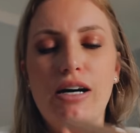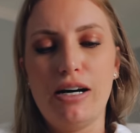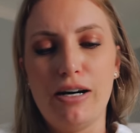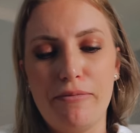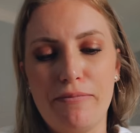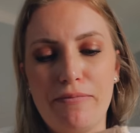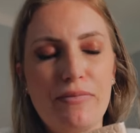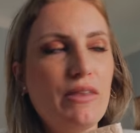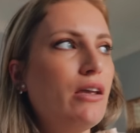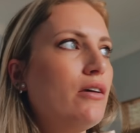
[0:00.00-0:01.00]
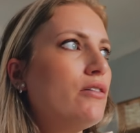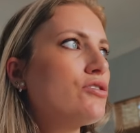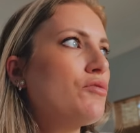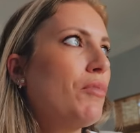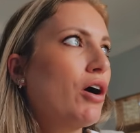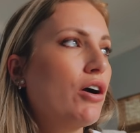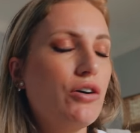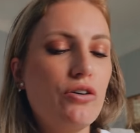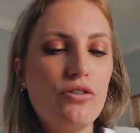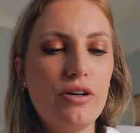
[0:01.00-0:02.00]
Um,
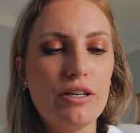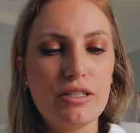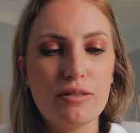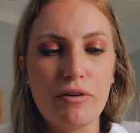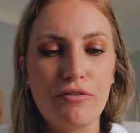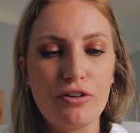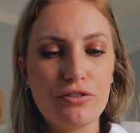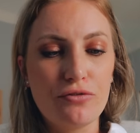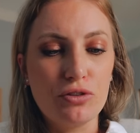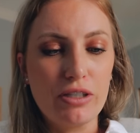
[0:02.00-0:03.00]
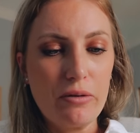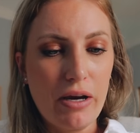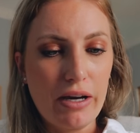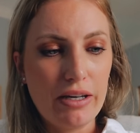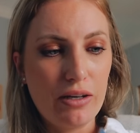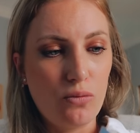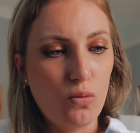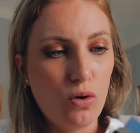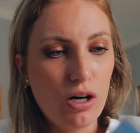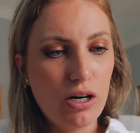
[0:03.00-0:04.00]
tomorrow is my first full day back at
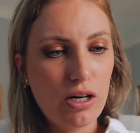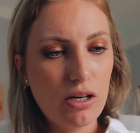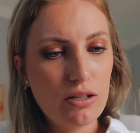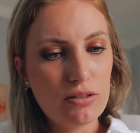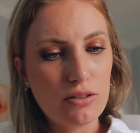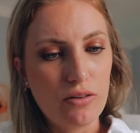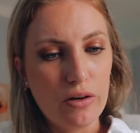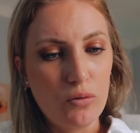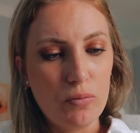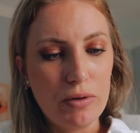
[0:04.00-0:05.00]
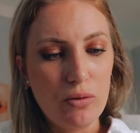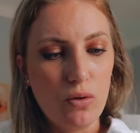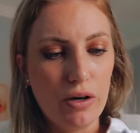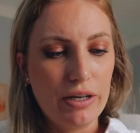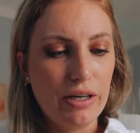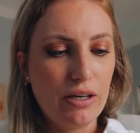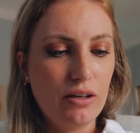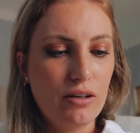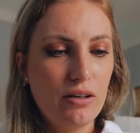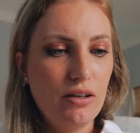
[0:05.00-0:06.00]
work, so I will be
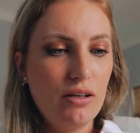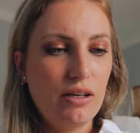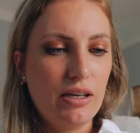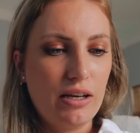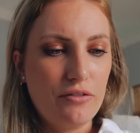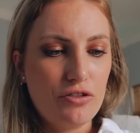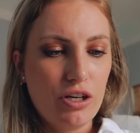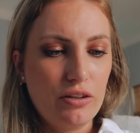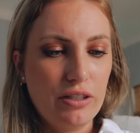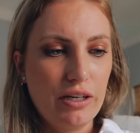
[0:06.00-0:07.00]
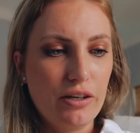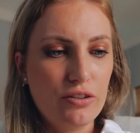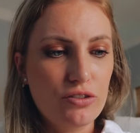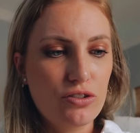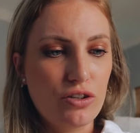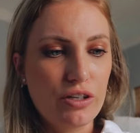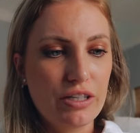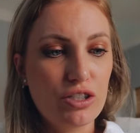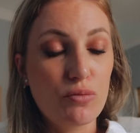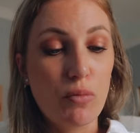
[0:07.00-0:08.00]
working and have childcare
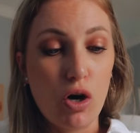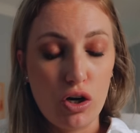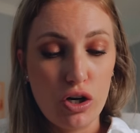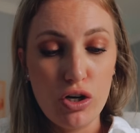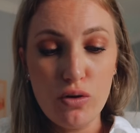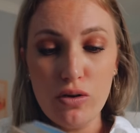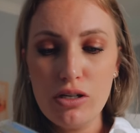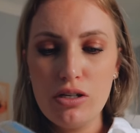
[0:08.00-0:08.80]
starting tomorrow.